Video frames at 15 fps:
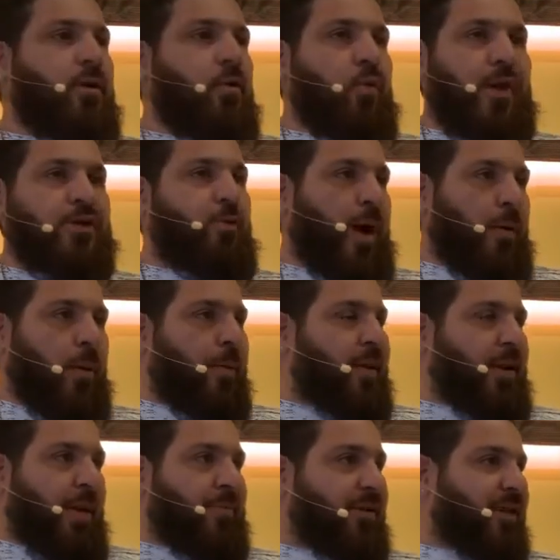That's why women,
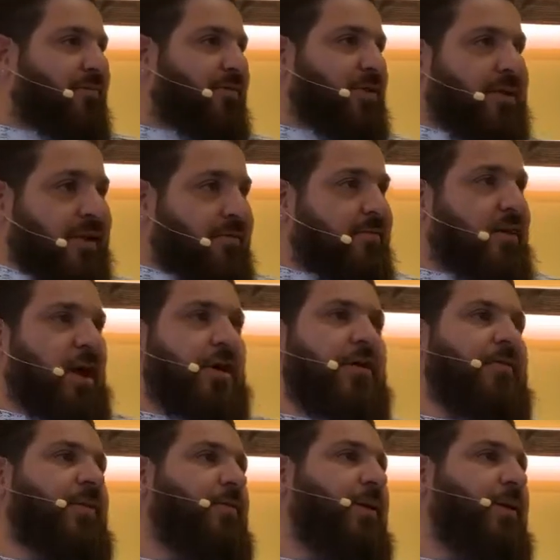I believe, live longer than